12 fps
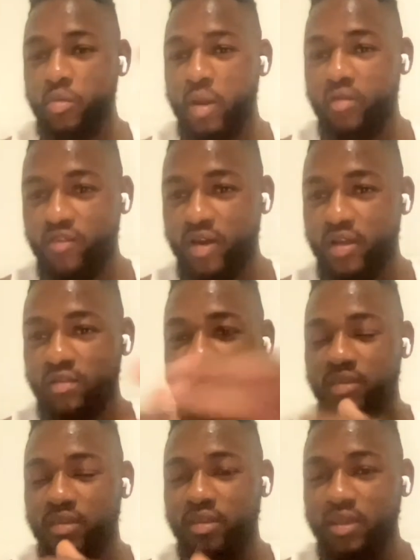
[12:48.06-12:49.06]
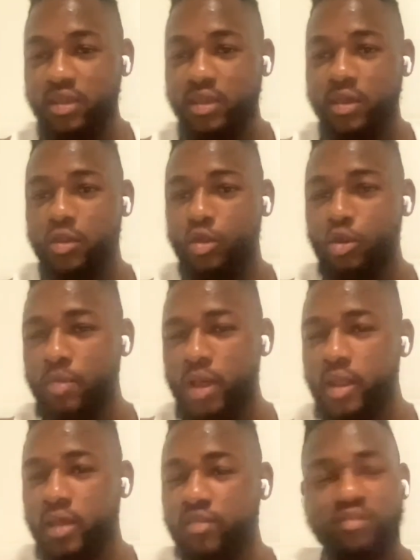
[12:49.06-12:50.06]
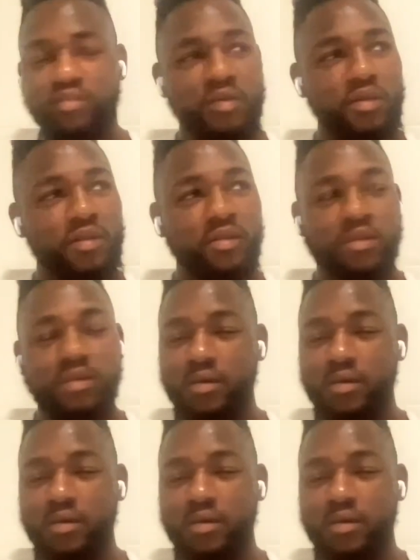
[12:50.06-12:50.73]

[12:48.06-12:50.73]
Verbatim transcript: on my fights, and on my life. And